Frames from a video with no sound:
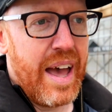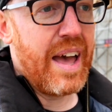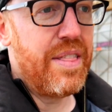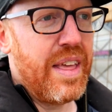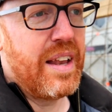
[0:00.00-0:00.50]

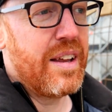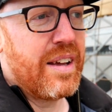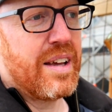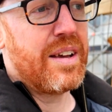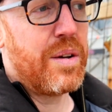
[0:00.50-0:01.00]
And then,
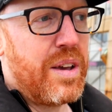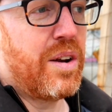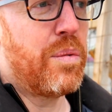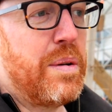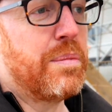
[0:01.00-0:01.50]
you
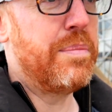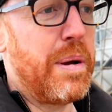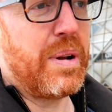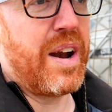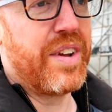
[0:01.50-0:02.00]
know, when
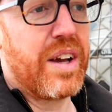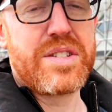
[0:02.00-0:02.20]
people are having a